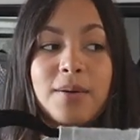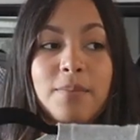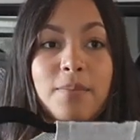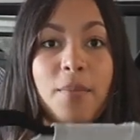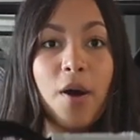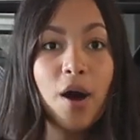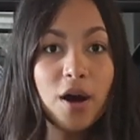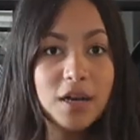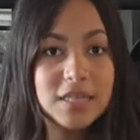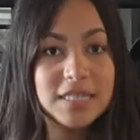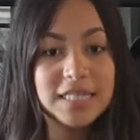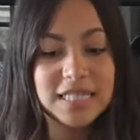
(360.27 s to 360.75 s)

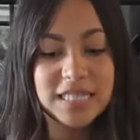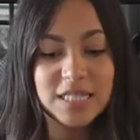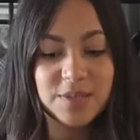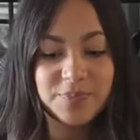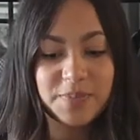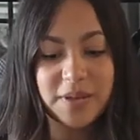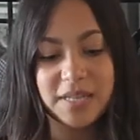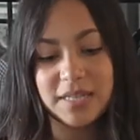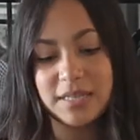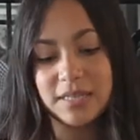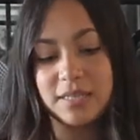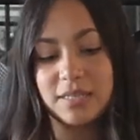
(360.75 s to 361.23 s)
Marks &
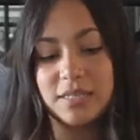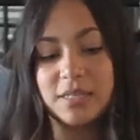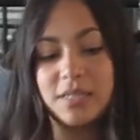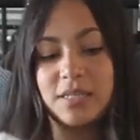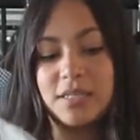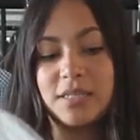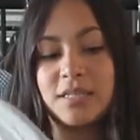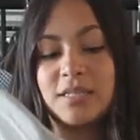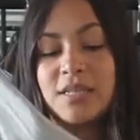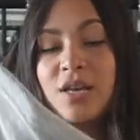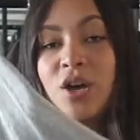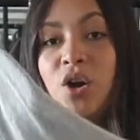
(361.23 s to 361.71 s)

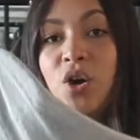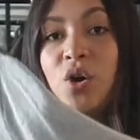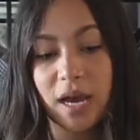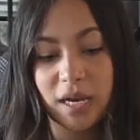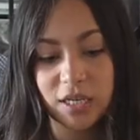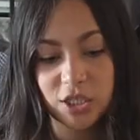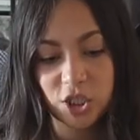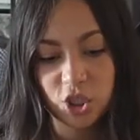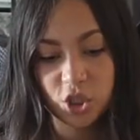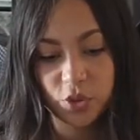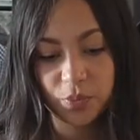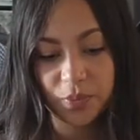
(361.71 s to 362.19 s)
Spencer's
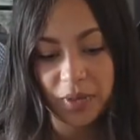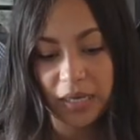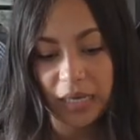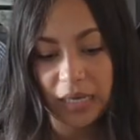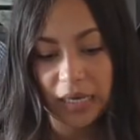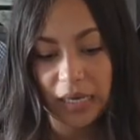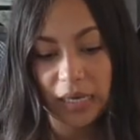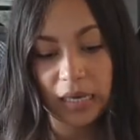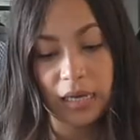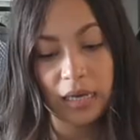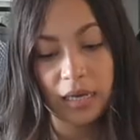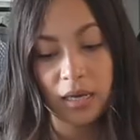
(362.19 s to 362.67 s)

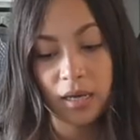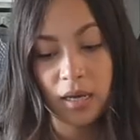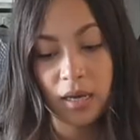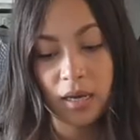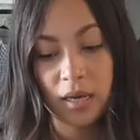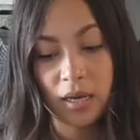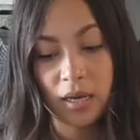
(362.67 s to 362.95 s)
cashmere